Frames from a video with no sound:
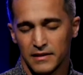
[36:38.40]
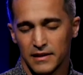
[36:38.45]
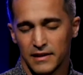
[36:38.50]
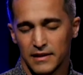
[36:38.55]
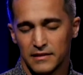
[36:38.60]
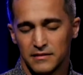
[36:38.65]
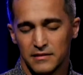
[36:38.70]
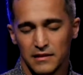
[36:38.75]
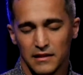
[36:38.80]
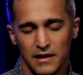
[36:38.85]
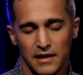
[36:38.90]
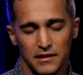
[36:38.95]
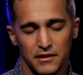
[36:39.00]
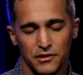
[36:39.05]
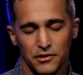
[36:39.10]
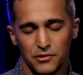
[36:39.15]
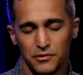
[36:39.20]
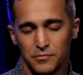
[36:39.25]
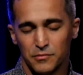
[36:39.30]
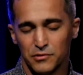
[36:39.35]
and to let
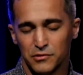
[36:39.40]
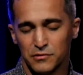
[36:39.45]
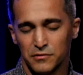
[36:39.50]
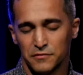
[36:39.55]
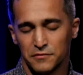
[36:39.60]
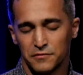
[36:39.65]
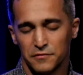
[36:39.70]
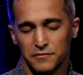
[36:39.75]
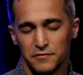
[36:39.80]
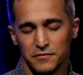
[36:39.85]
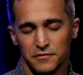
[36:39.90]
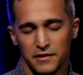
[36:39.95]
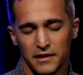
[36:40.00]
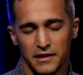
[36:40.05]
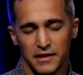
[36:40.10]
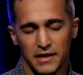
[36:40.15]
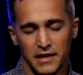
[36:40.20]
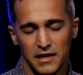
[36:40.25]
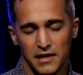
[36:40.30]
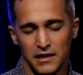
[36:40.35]
you move and
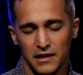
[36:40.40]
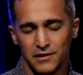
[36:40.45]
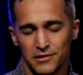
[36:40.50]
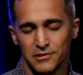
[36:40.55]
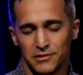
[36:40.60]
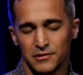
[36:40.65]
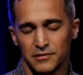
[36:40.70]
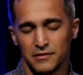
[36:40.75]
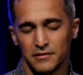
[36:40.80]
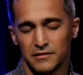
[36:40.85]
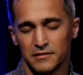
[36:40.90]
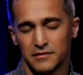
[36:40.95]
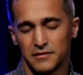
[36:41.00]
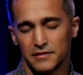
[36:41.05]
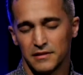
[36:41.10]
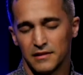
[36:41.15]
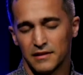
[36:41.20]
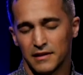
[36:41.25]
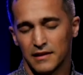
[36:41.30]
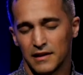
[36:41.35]
heal
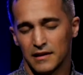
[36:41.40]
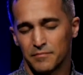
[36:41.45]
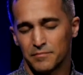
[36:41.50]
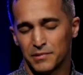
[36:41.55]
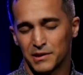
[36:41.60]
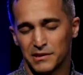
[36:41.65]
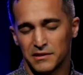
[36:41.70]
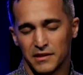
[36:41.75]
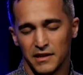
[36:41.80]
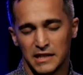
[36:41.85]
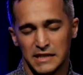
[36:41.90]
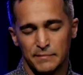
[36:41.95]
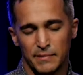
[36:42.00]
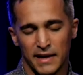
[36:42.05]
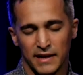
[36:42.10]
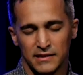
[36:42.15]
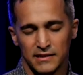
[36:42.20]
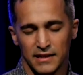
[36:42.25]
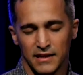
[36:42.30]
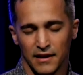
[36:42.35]
and put things
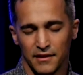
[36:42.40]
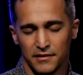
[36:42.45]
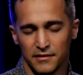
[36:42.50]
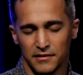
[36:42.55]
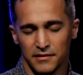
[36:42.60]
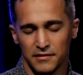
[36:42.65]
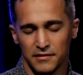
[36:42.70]
back together.